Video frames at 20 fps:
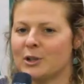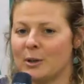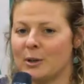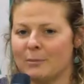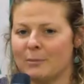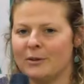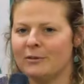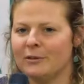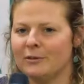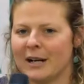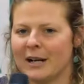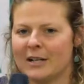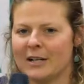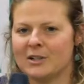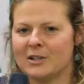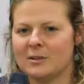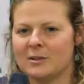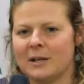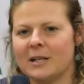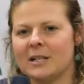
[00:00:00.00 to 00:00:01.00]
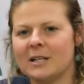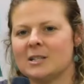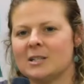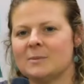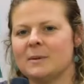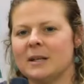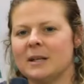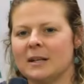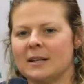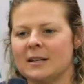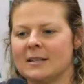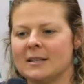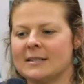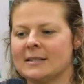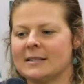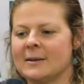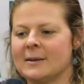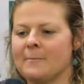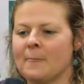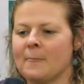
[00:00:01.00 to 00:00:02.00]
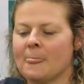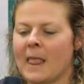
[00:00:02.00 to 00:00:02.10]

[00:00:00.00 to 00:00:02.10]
Don't move around too much because